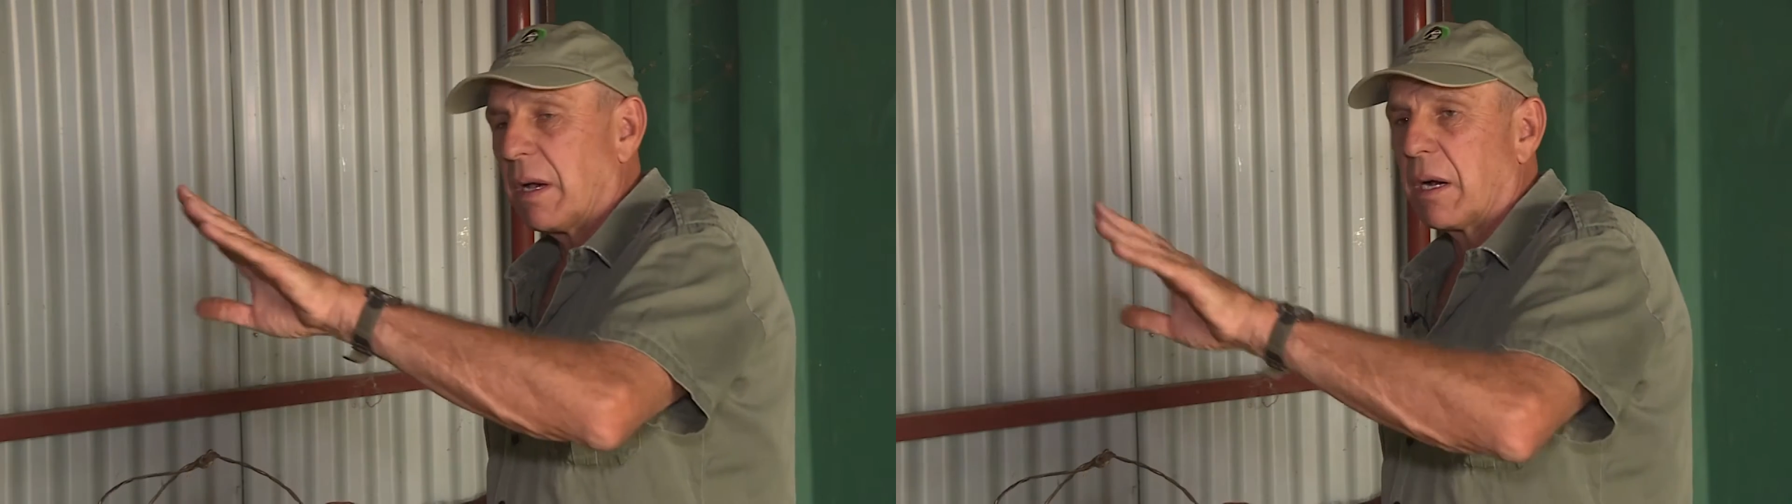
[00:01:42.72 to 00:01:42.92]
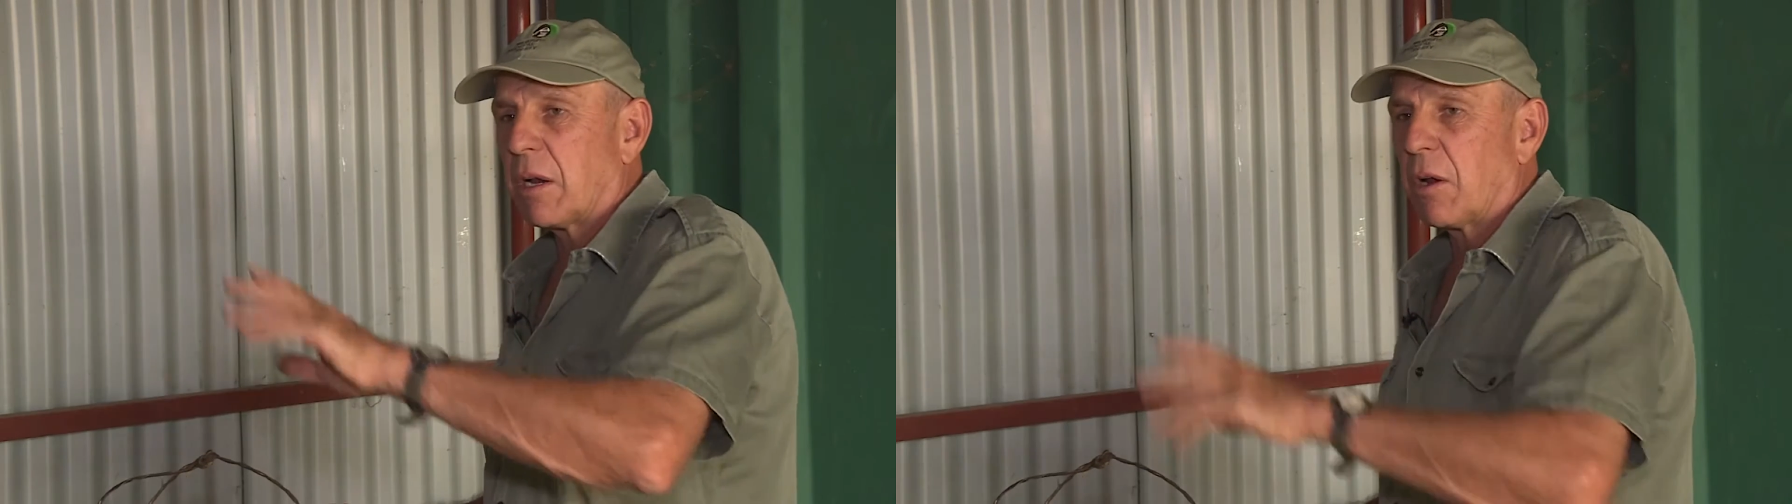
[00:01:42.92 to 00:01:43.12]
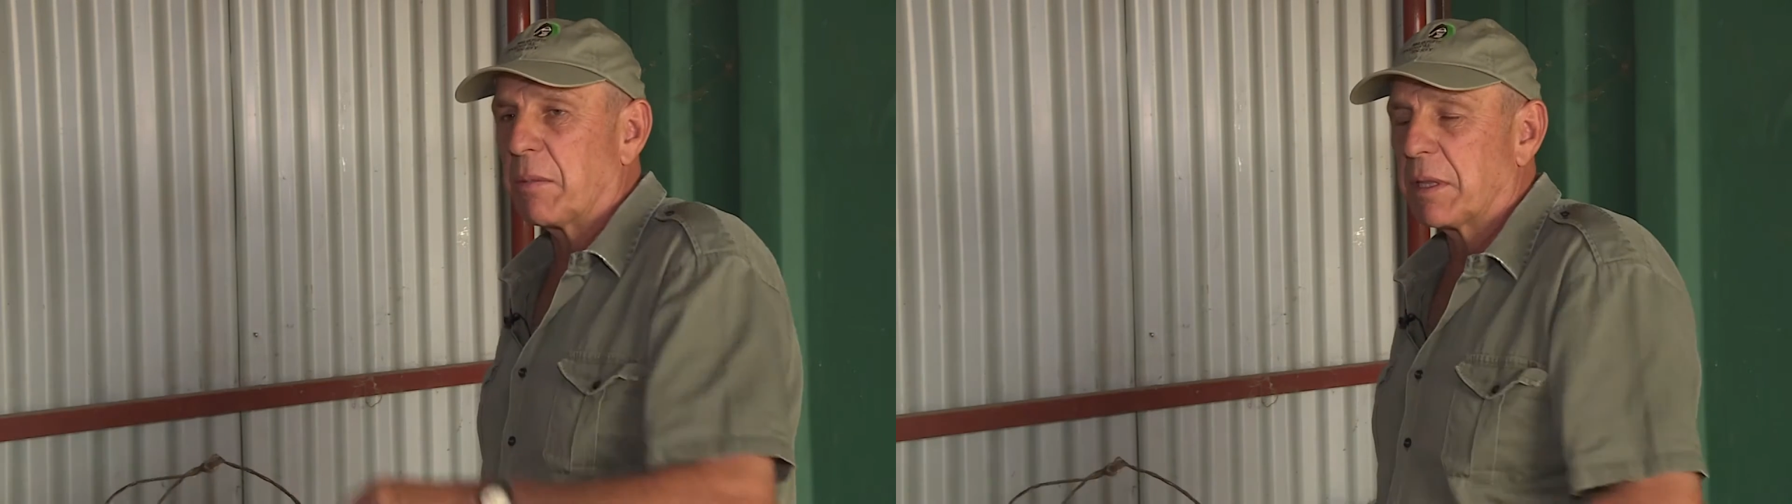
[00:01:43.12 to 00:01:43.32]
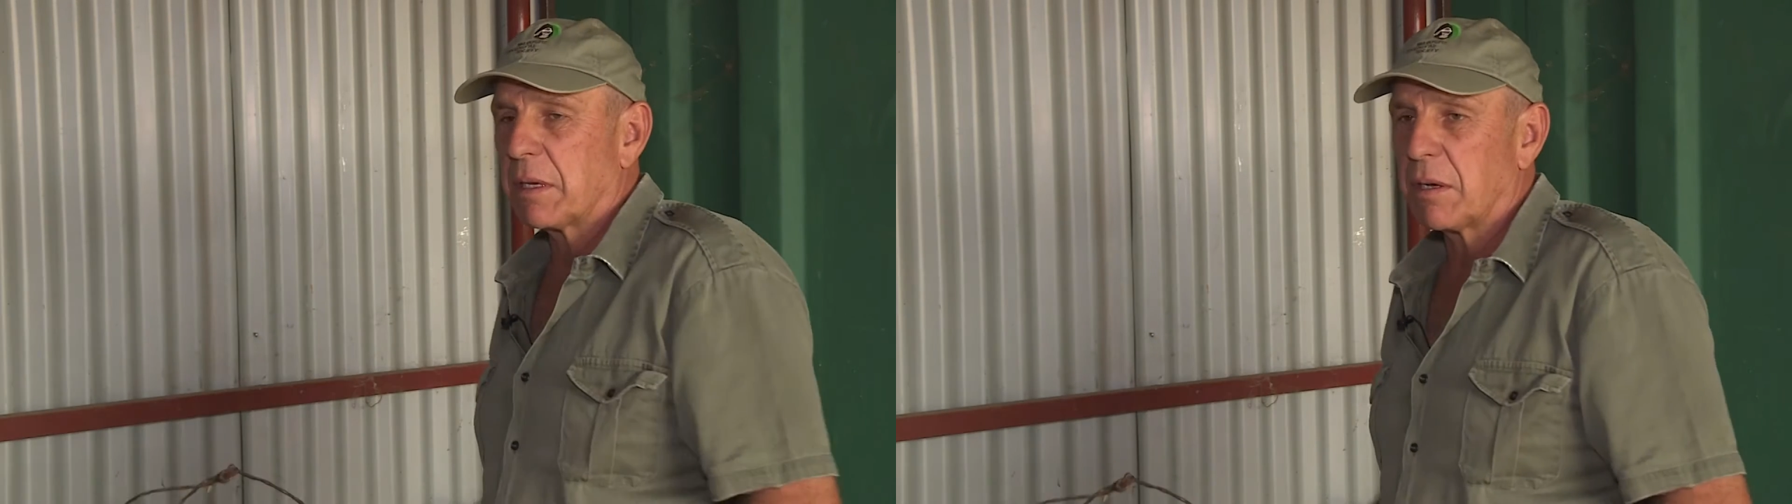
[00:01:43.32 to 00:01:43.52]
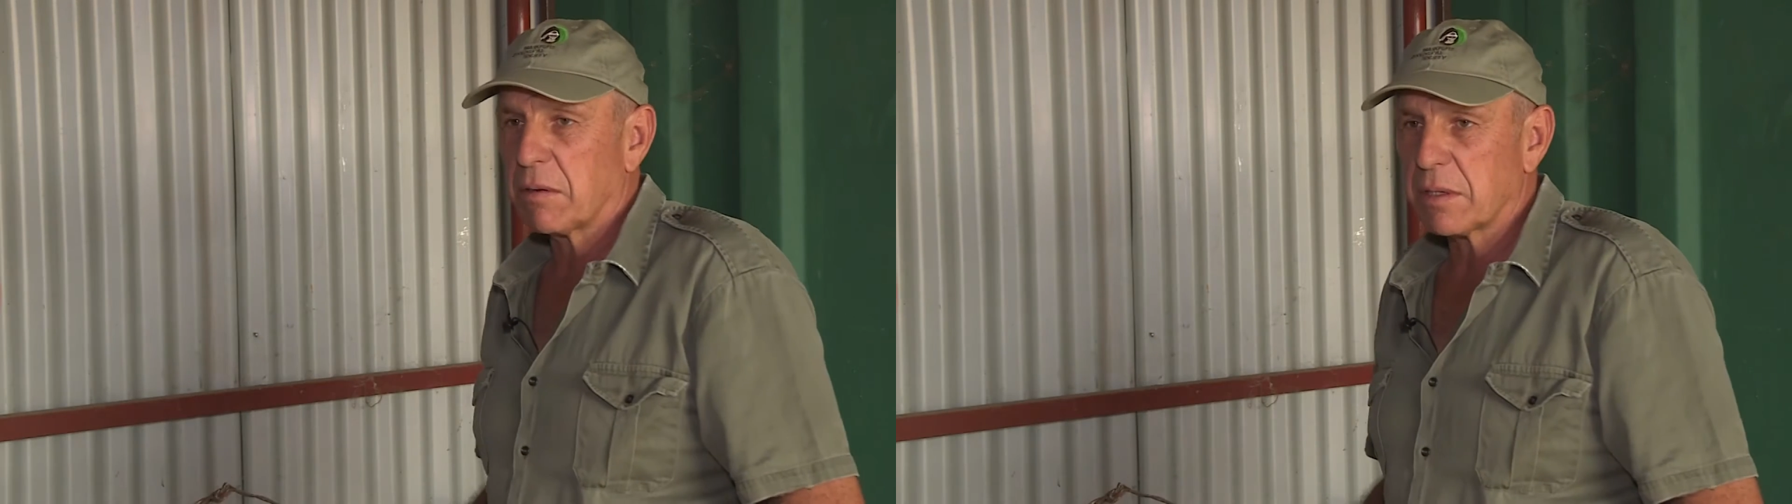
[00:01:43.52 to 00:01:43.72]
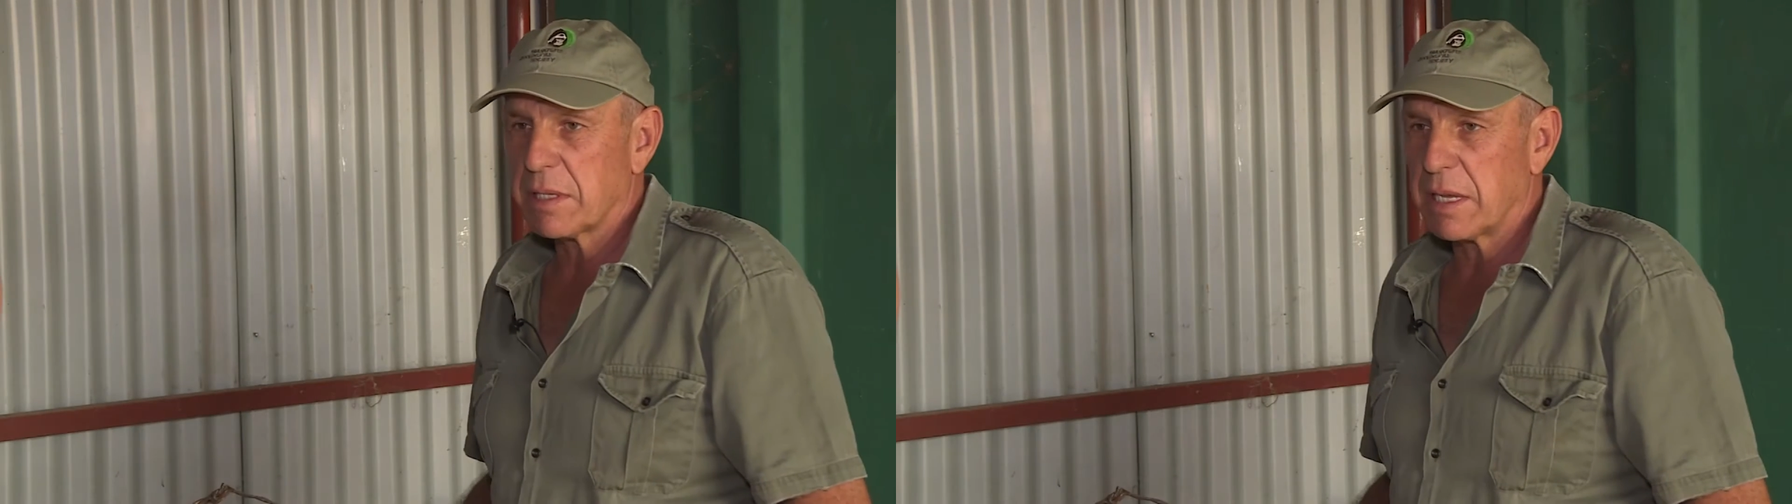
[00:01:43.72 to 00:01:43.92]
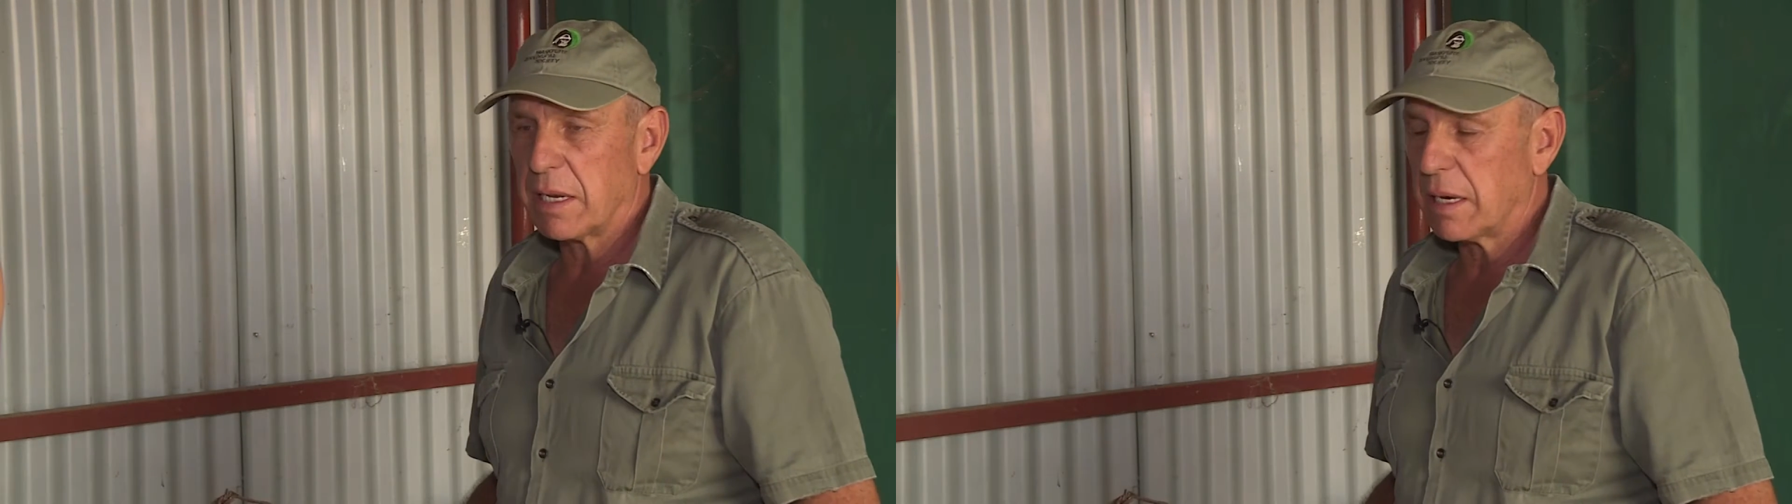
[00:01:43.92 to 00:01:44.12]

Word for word: a kilometre long snare